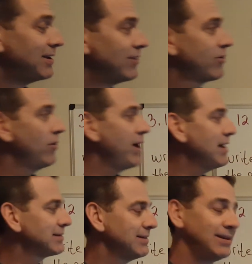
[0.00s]
So
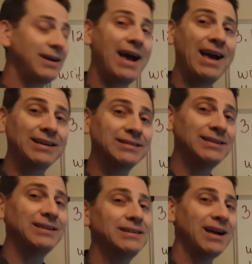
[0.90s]
that's
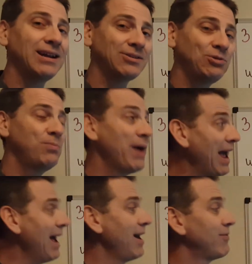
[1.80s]
actually not too
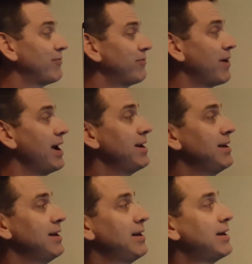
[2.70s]
bad,
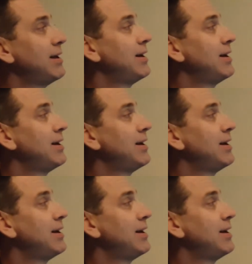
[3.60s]
finding